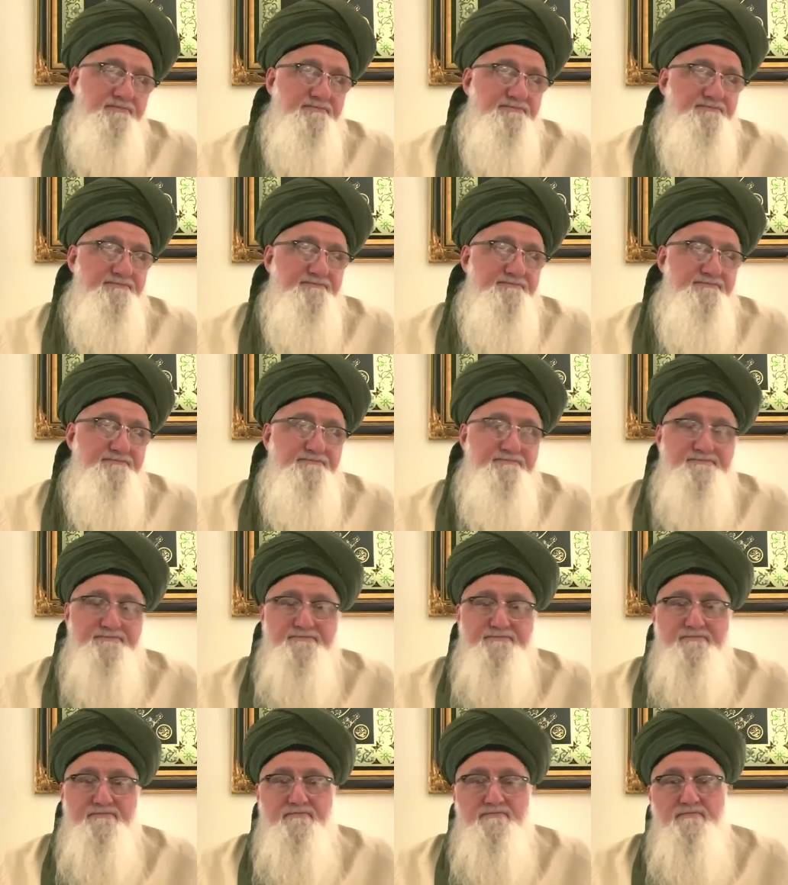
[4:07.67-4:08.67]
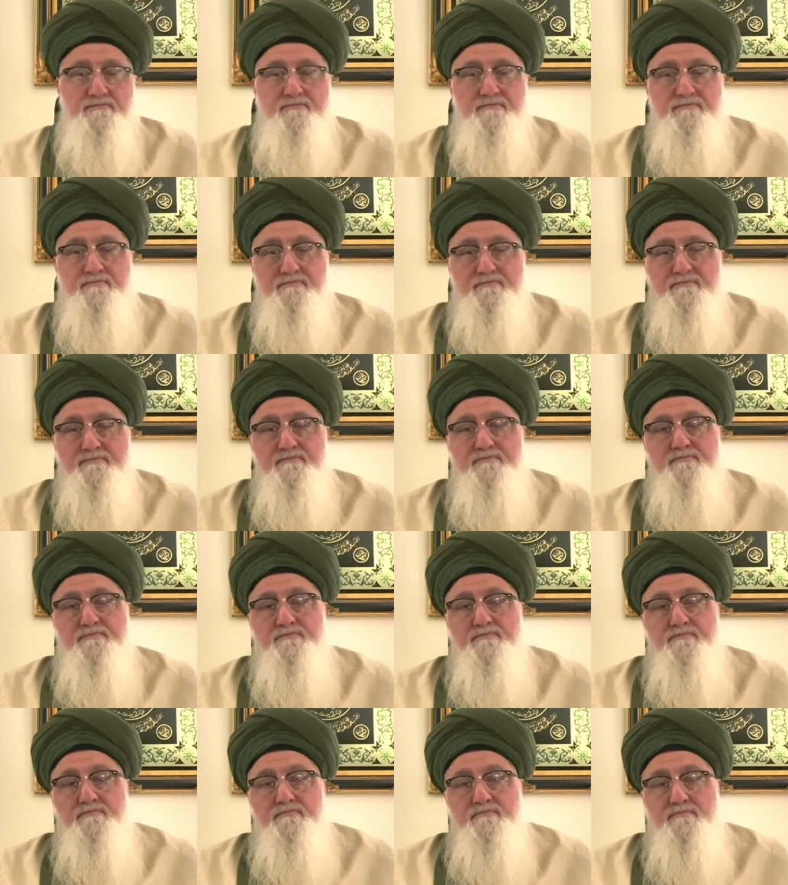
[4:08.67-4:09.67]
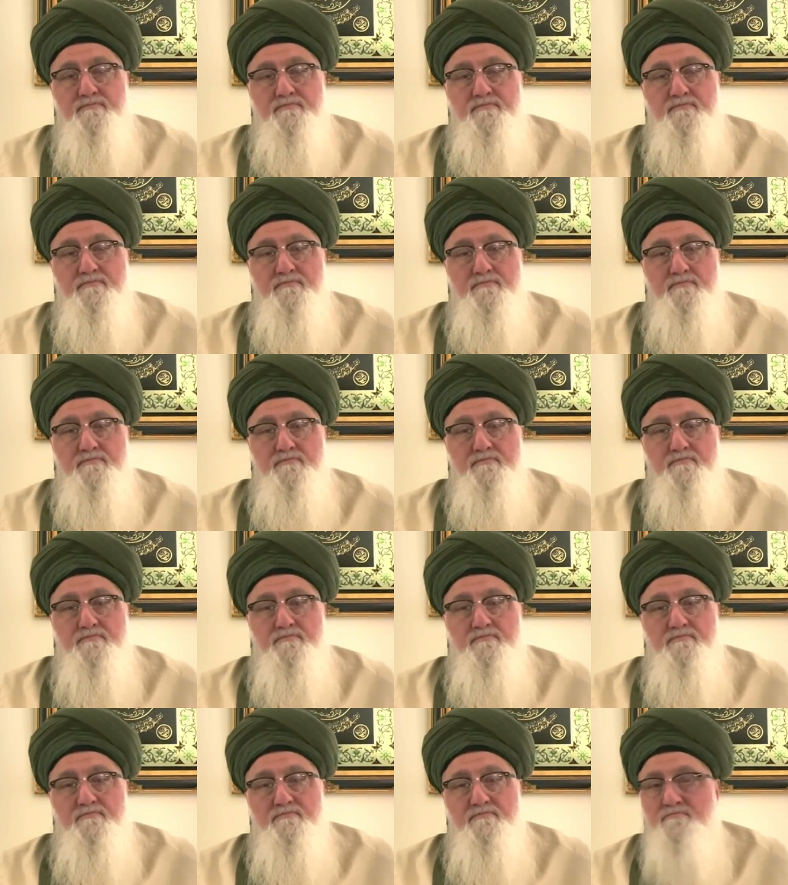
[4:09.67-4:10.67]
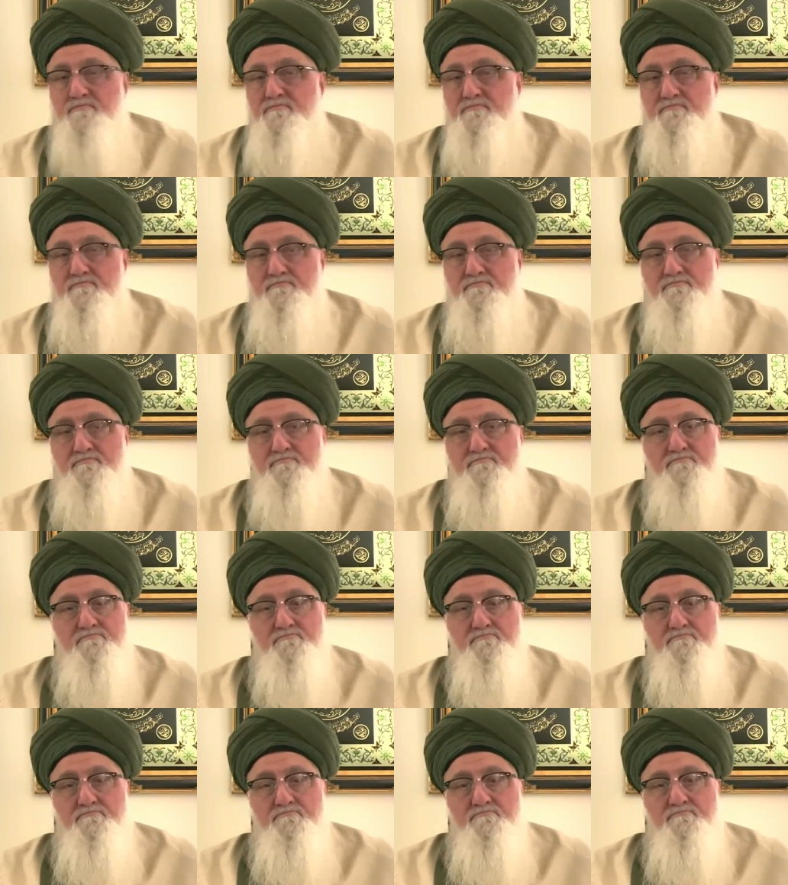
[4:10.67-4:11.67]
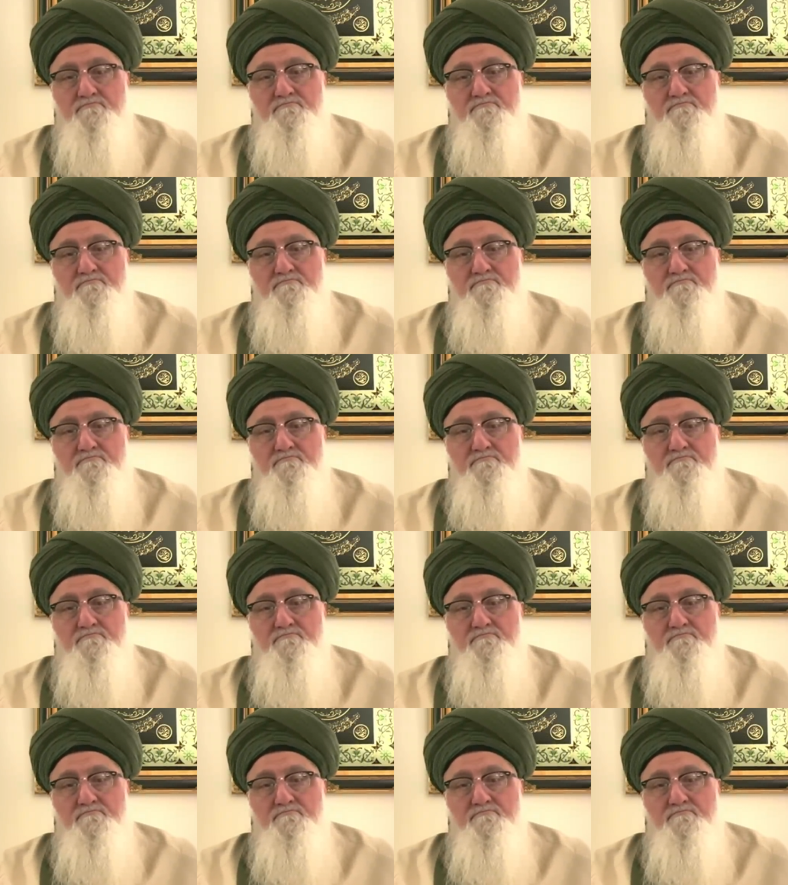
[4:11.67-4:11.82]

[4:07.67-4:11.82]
Nobody speaks.